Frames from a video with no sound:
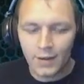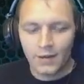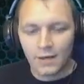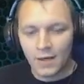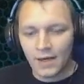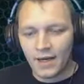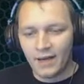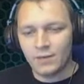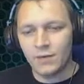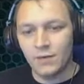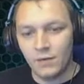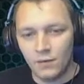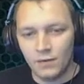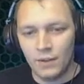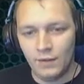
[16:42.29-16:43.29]
It's
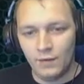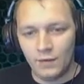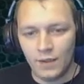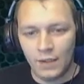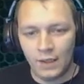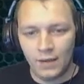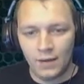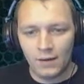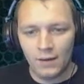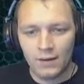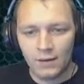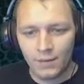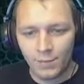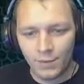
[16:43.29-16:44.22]
absolutely ridiculous.